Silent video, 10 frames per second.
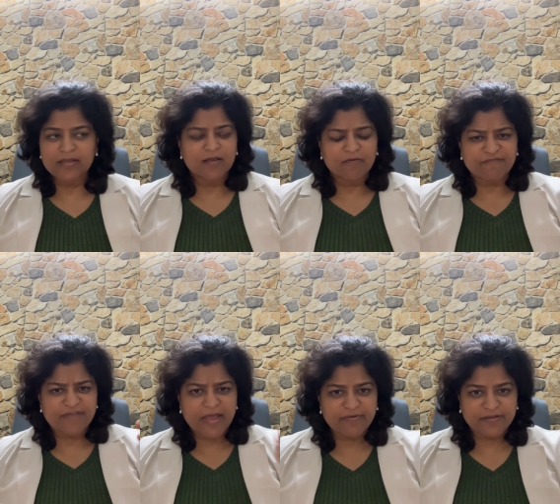
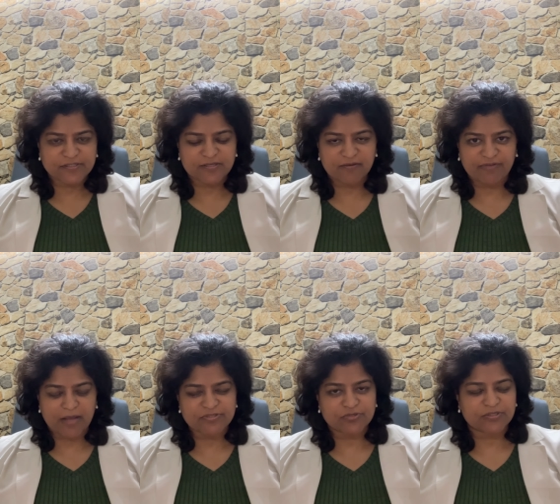Various
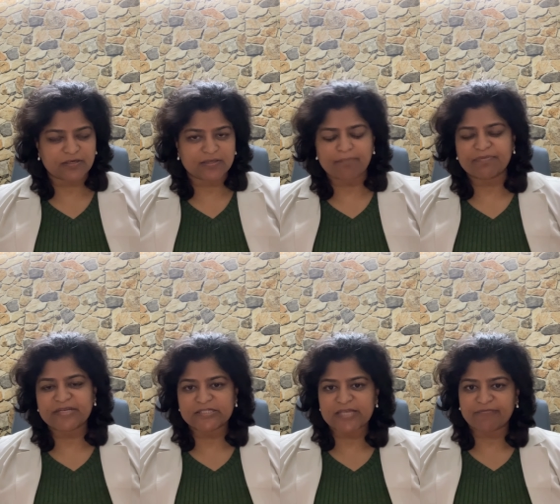pharmaceutical
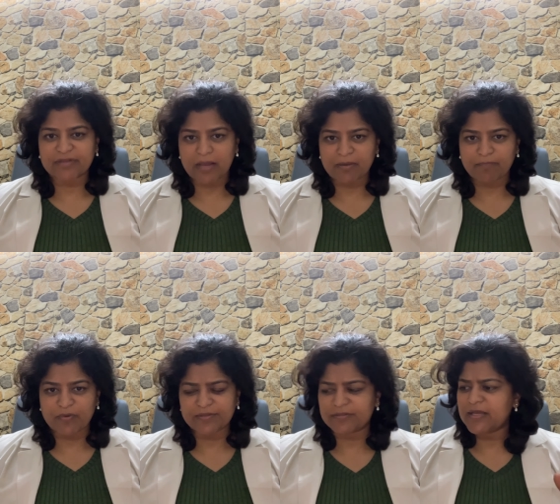companies have come up
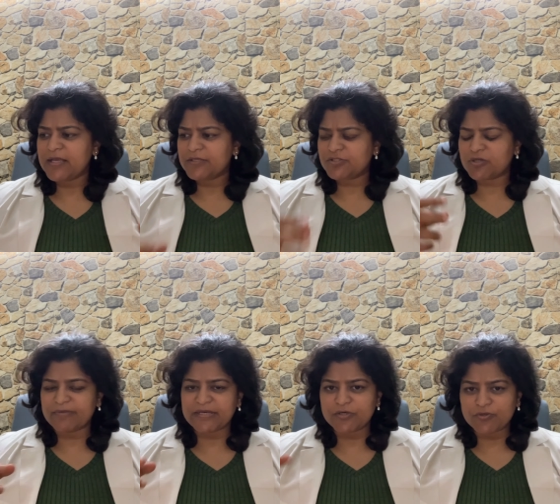with so
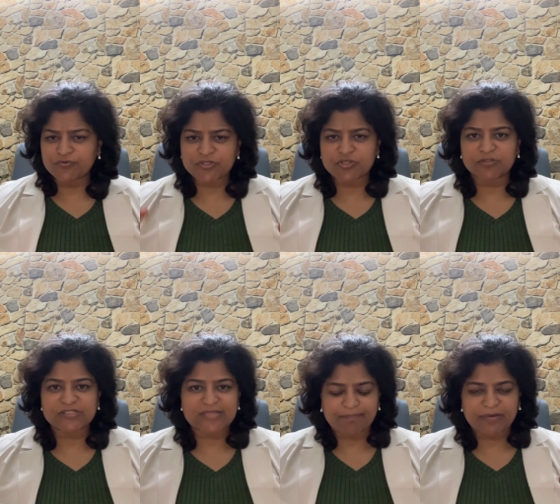many nutritional
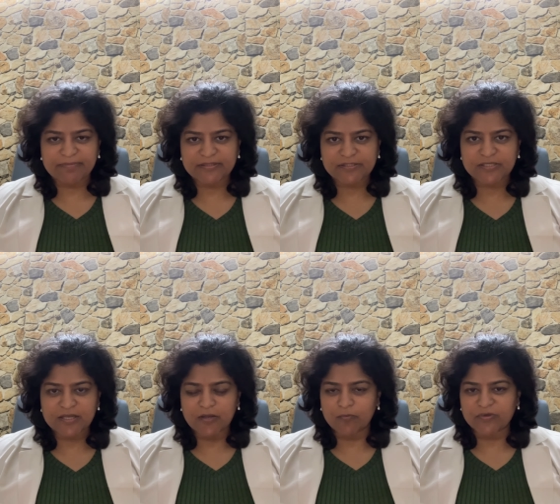supplements
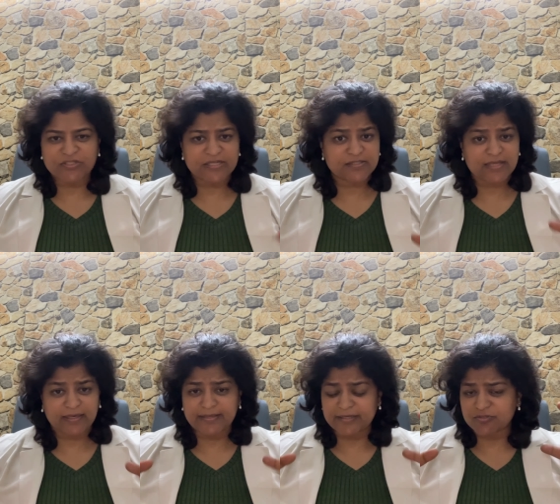which they sell
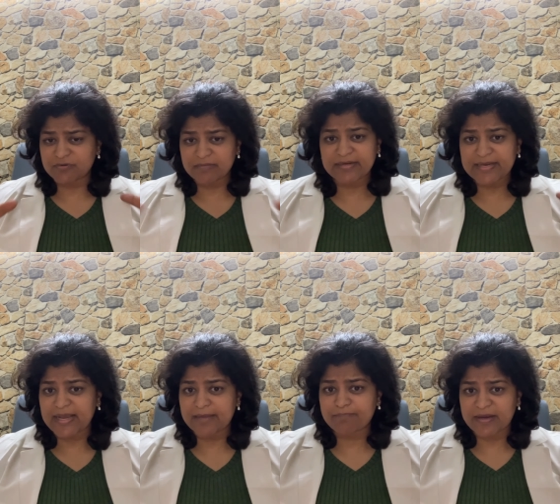at extremely
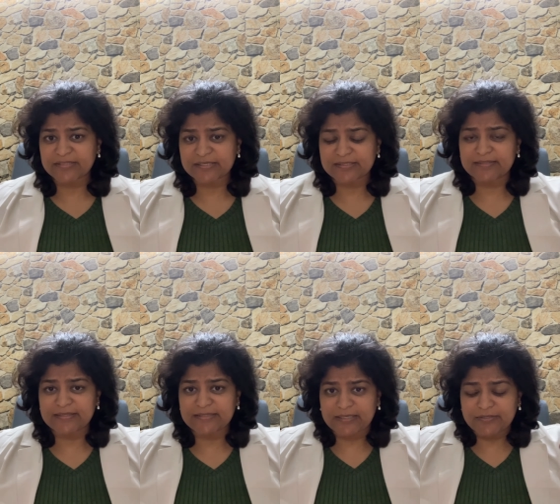high prices, and they
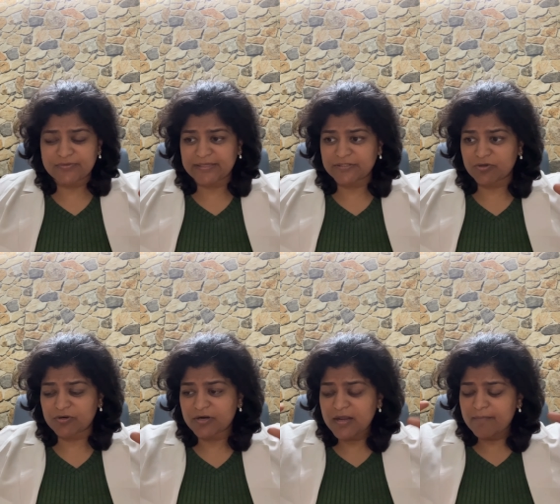tell you that
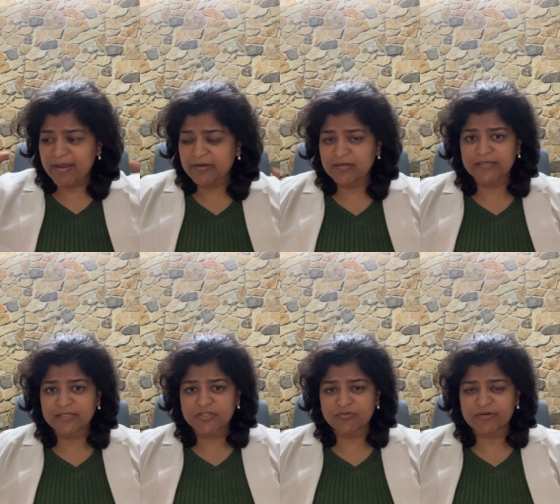your macular
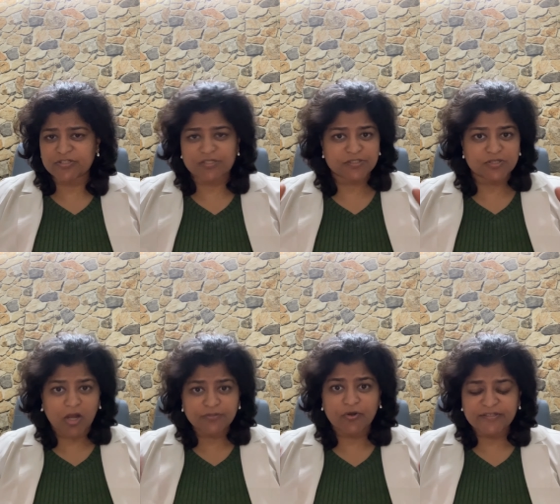degeneration is
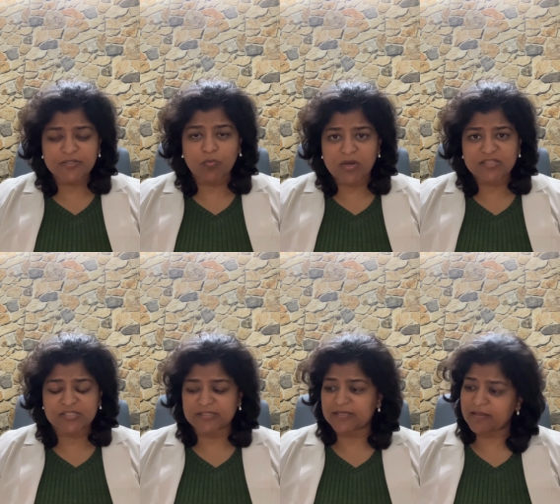not going to
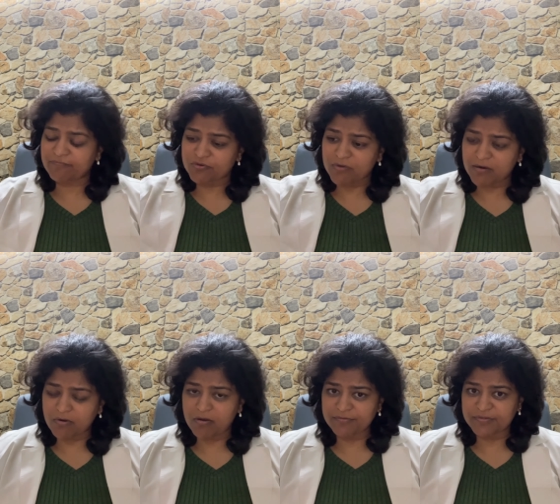worsen if you are
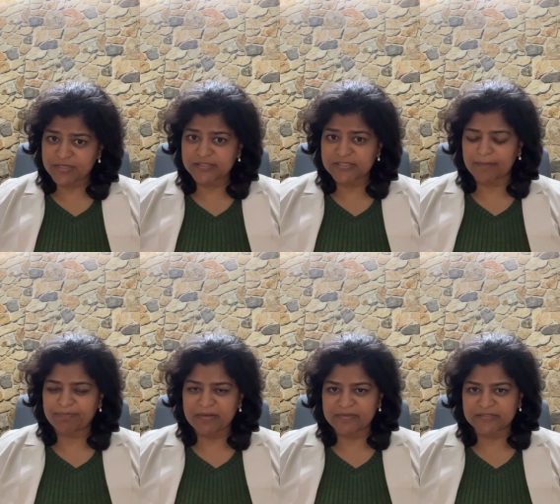on these
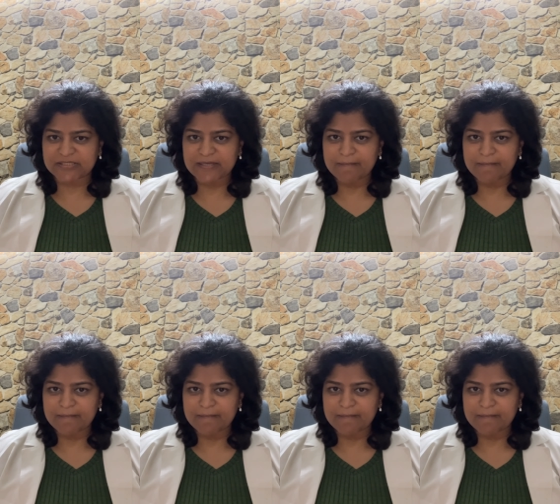supplements.